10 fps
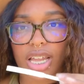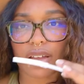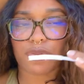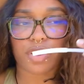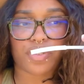that
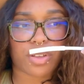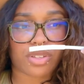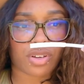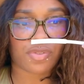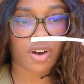I've reviewed
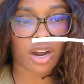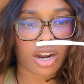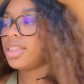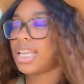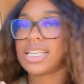so
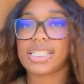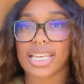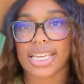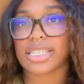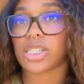far. This
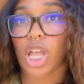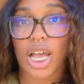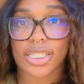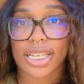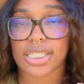is
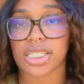Lost in